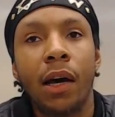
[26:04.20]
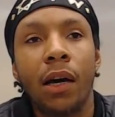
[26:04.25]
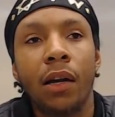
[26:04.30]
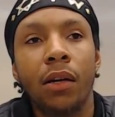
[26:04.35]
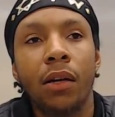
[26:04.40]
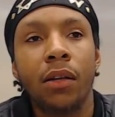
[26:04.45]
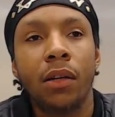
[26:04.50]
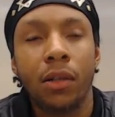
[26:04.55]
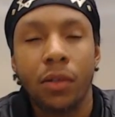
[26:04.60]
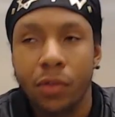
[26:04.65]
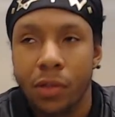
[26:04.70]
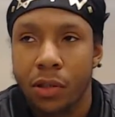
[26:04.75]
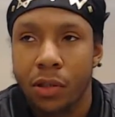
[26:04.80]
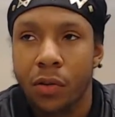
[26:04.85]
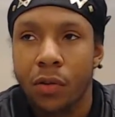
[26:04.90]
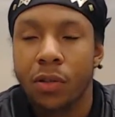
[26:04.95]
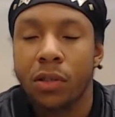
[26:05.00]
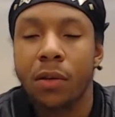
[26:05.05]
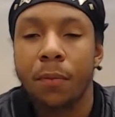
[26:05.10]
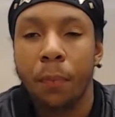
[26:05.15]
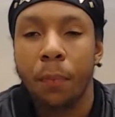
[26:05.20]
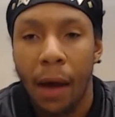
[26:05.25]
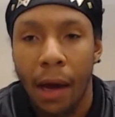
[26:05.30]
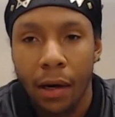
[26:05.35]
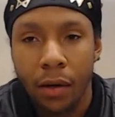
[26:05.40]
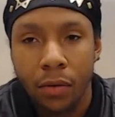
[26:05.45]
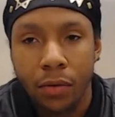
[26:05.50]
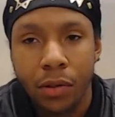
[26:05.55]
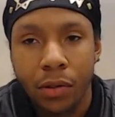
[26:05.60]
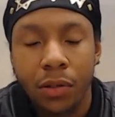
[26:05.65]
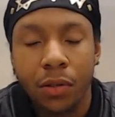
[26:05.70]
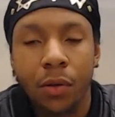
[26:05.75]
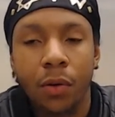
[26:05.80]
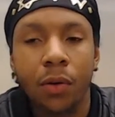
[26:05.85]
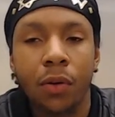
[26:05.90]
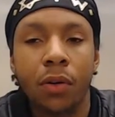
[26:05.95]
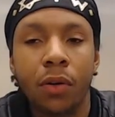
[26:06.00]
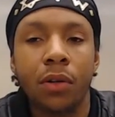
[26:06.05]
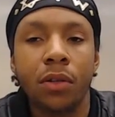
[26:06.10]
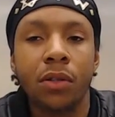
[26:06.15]
of liquor stores, tobacco
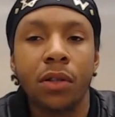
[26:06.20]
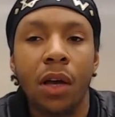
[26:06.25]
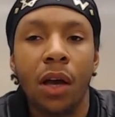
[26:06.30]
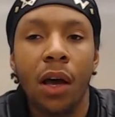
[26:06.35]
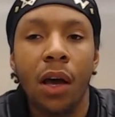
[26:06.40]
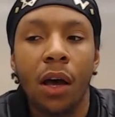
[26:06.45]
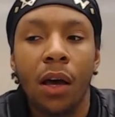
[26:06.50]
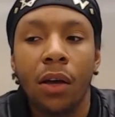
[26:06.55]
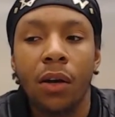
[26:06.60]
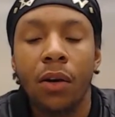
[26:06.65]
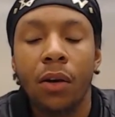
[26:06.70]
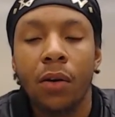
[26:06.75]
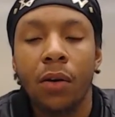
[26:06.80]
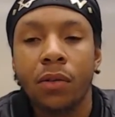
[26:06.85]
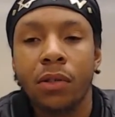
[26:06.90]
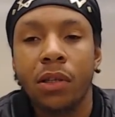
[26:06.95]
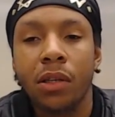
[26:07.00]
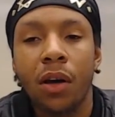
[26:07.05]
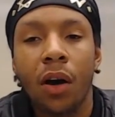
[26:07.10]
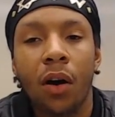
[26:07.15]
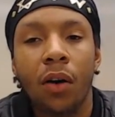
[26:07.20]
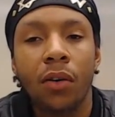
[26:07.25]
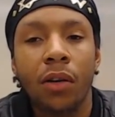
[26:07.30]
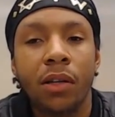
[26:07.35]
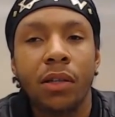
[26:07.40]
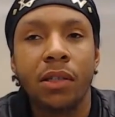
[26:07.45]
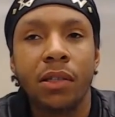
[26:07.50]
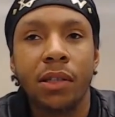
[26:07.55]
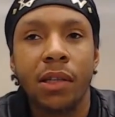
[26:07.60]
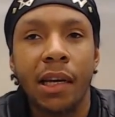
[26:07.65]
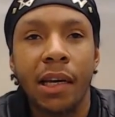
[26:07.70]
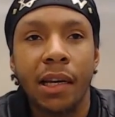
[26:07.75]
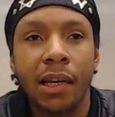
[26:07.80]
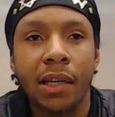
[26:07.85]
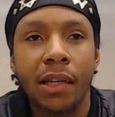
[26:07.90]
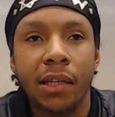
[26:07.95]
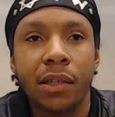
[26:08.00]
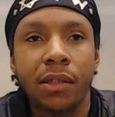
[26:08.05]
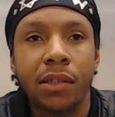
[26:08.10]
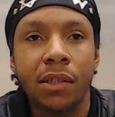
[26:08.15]
stores? You don't see all these
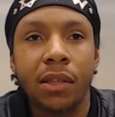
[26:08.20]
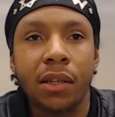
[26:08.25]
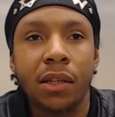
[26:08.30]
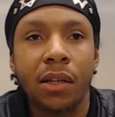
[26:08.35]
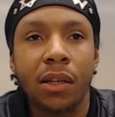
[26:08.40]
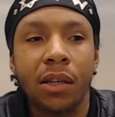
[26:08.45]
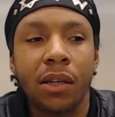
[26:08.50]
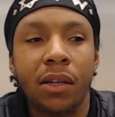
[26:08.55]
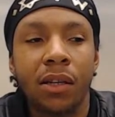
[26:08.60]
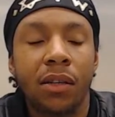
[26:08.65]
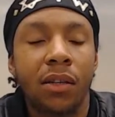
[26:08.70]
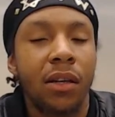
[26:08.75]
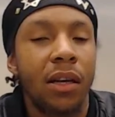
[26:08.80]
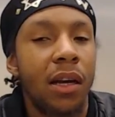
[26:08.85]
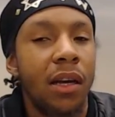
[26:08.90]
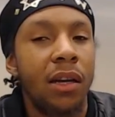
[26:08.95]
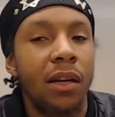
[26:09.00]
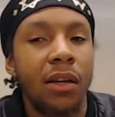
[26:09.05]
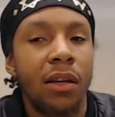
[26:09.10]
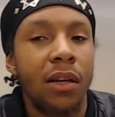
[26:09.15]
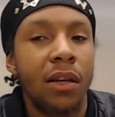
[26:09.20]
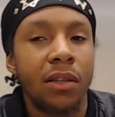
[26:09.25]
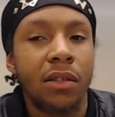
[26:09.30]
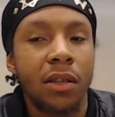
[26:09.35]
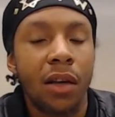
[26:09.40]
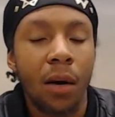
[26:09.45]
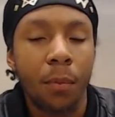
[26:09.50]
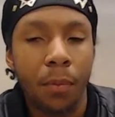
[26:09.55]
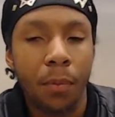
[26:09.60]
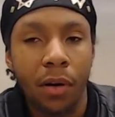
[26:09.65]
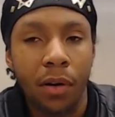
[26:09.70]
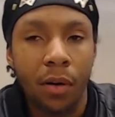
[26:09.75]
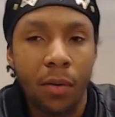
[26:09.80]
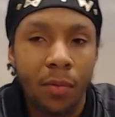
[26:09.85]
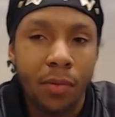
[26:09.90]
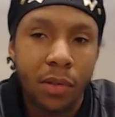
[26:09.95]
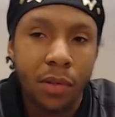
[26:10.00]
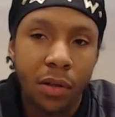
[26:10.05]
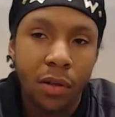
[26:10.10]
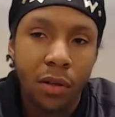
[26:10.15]
things in the
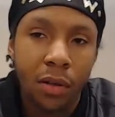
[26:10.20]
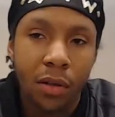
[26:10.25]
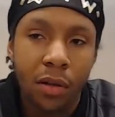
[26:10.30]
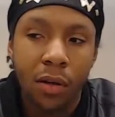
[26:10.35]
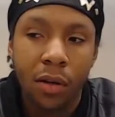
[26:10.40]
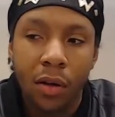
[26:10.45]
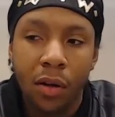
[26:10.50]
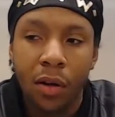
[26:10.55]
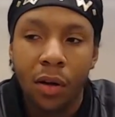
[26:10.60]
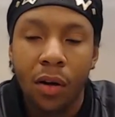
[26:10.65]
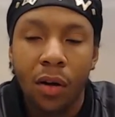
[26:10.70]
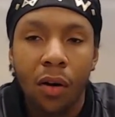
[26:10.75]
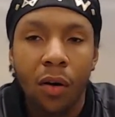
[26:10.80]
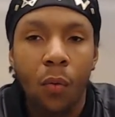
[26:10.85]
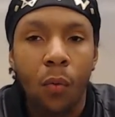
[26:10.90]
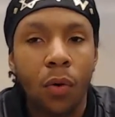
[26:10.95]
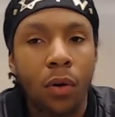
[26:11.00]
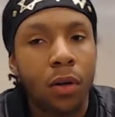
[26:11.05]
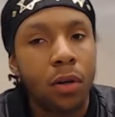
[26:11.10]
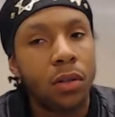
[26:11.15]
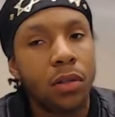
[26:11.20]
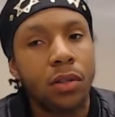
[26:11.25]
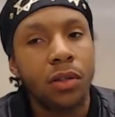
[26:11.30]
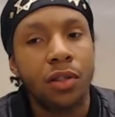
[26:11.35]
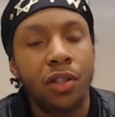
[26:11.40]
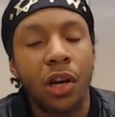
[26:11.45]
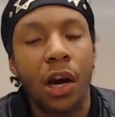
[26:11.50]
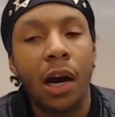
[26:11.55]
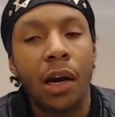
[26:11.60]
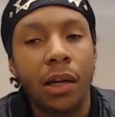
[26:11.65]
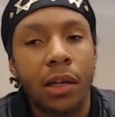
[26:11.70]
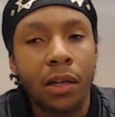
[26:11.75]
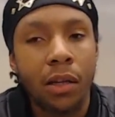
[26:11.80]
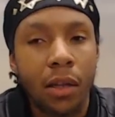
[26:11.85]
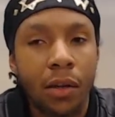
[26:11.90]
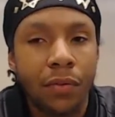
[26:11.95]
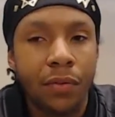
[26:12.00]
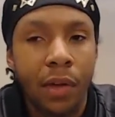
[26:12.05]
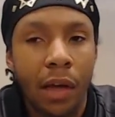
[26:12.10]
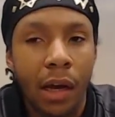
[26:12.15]
suburbs where Johnny
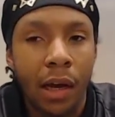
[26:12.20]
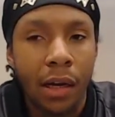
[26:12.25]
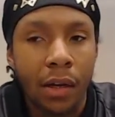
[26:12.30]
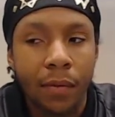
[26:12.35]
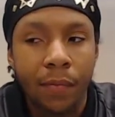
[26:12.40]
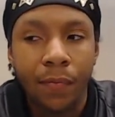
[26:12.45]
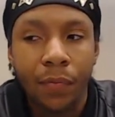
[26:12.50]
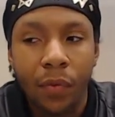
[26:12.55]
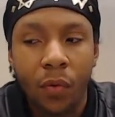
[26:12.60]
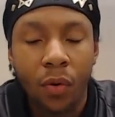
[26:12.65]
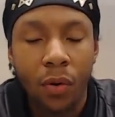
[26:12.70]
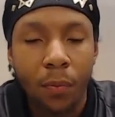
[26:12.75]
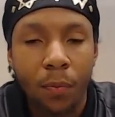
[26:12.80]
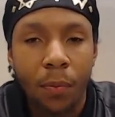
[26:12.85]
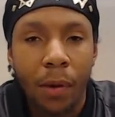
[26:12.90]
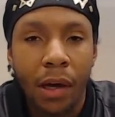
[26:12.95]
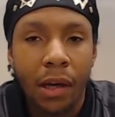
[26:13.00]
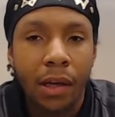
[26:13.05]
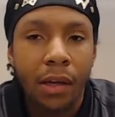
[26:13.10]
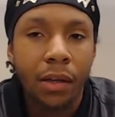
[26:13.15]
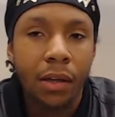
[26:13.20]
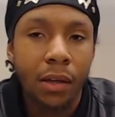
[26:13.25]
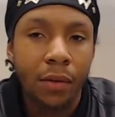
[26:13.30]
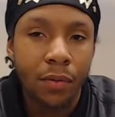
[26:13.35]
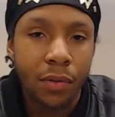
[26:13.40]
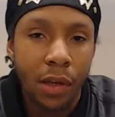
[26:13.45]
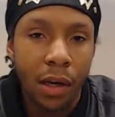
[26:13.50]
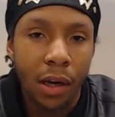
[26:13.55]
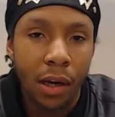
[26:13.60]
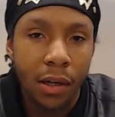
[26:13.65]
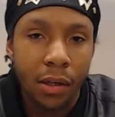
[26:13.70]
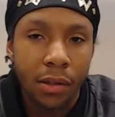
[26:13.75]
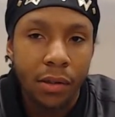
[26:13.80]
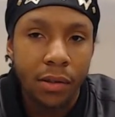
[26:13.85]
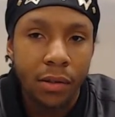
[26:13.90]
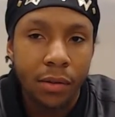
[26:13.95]
lives at, where Becky lives at.